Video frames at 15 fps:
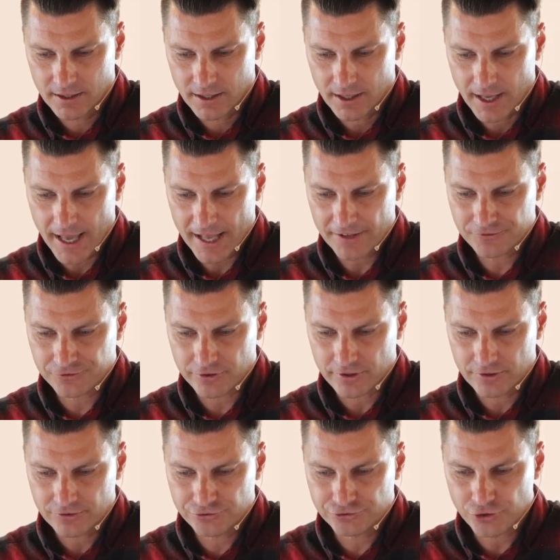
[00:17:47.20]
as
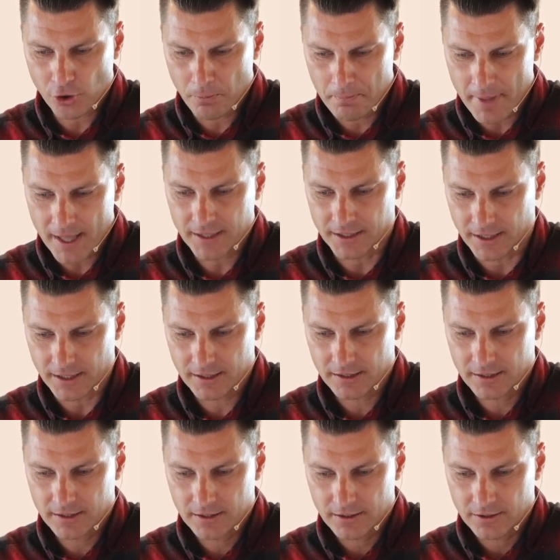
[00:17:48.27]
so many.
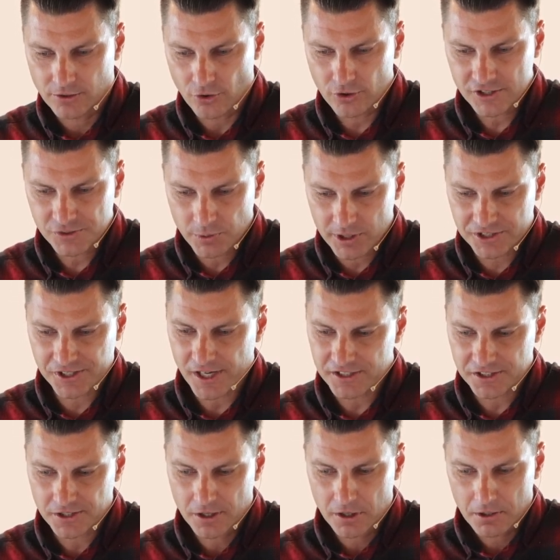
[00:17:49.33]
Notice what he says,
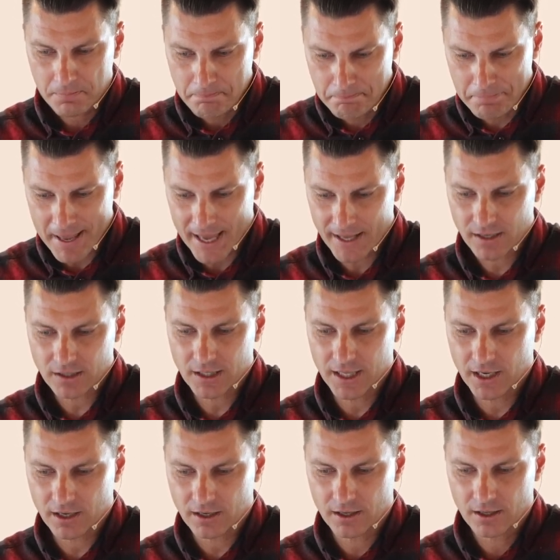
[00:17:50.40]

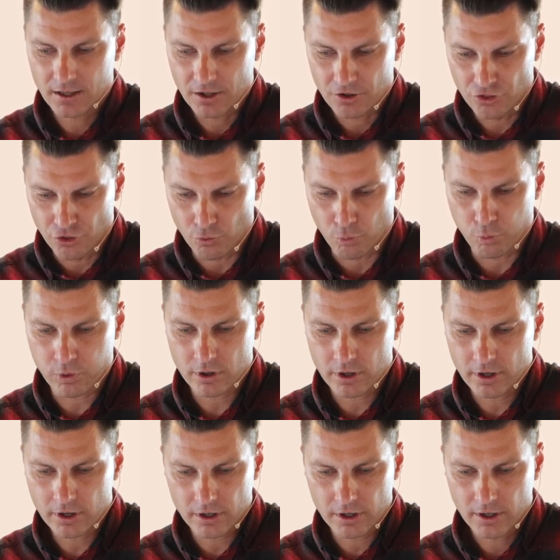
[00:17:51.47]
peddling the
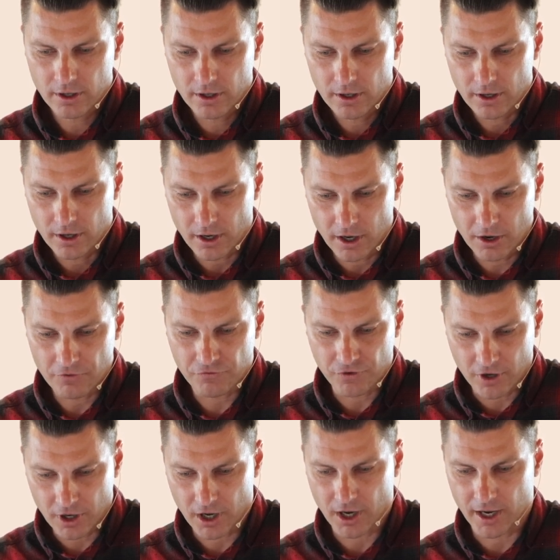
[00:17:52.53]
word of
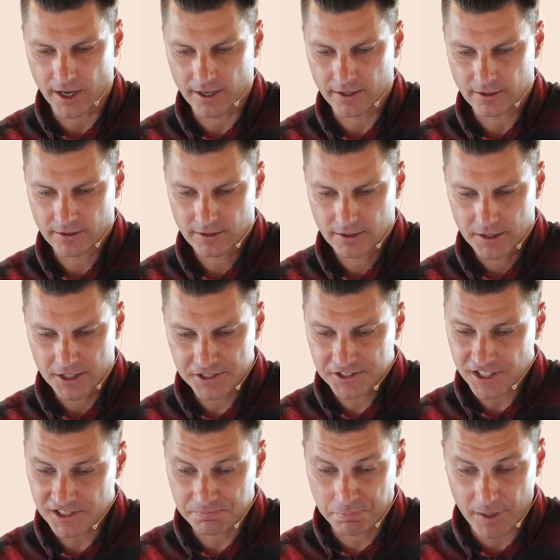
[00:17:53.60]
God. He
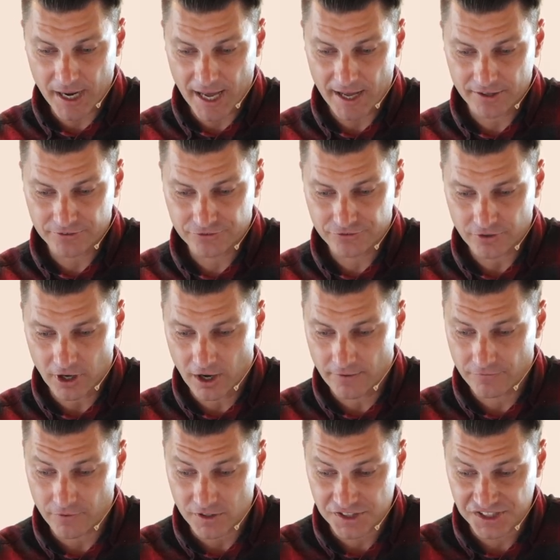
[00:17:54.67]
says, But as of
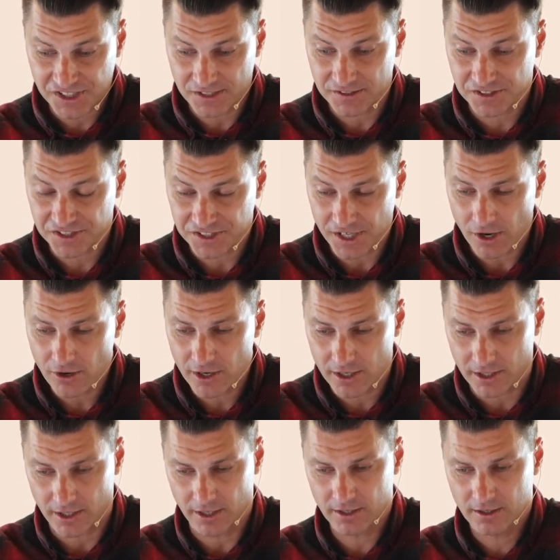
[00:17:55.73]

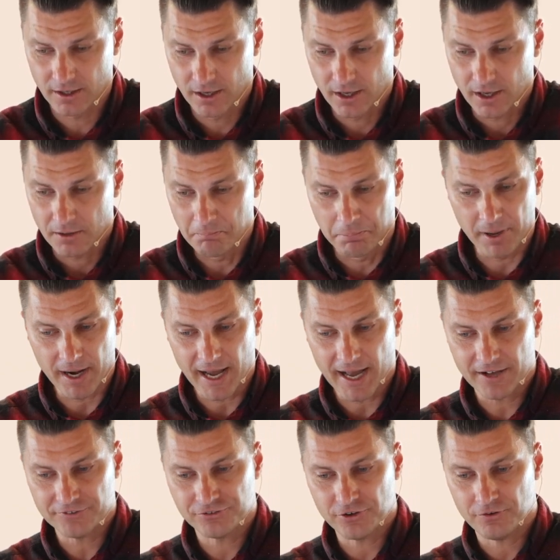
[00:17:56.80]
sincerity, but
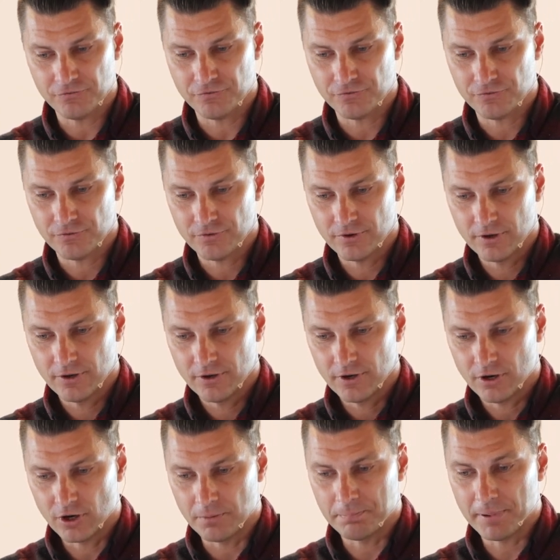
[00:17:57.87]
as of
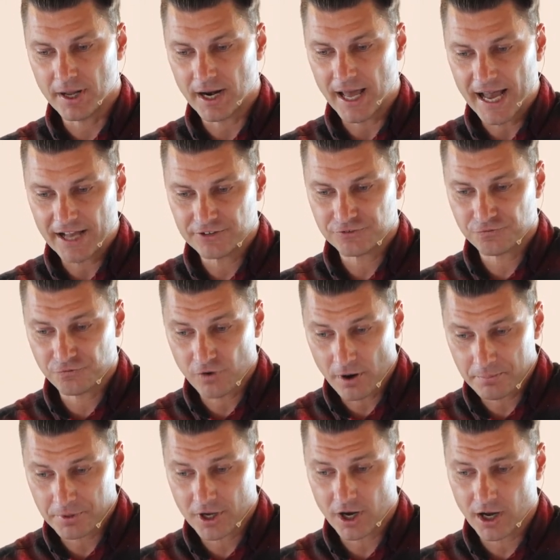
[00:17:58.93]
or but as
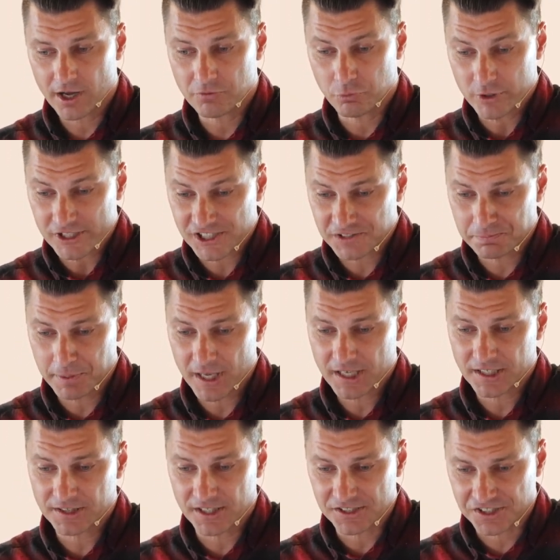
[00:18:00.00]
from God, we speak
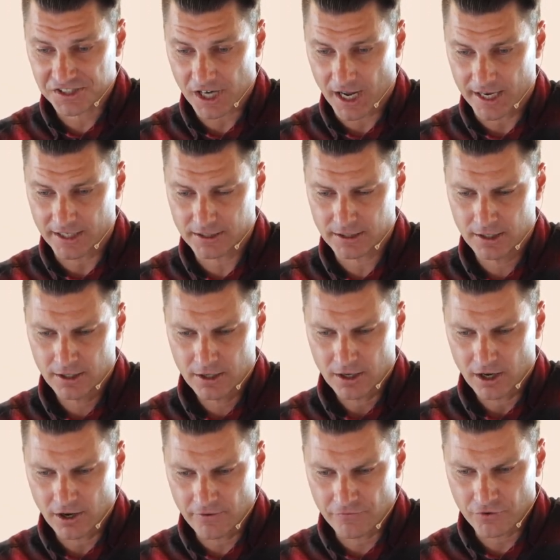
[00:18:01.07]
in the sight of